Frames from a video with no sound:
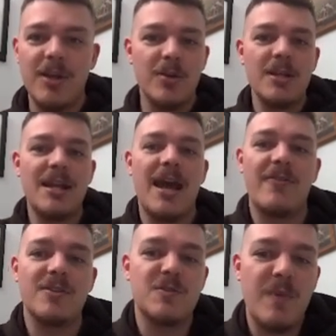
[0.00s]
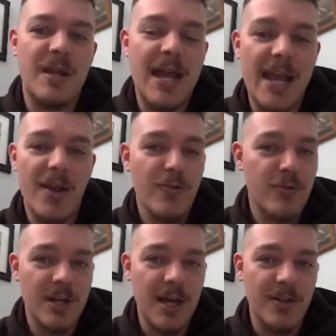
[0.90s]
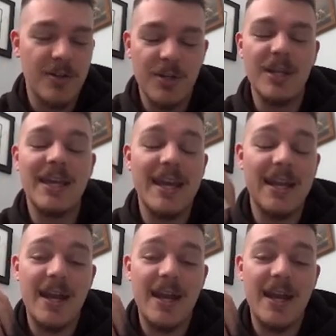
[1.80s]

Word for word: You didn't have to spend $900, or you didn't get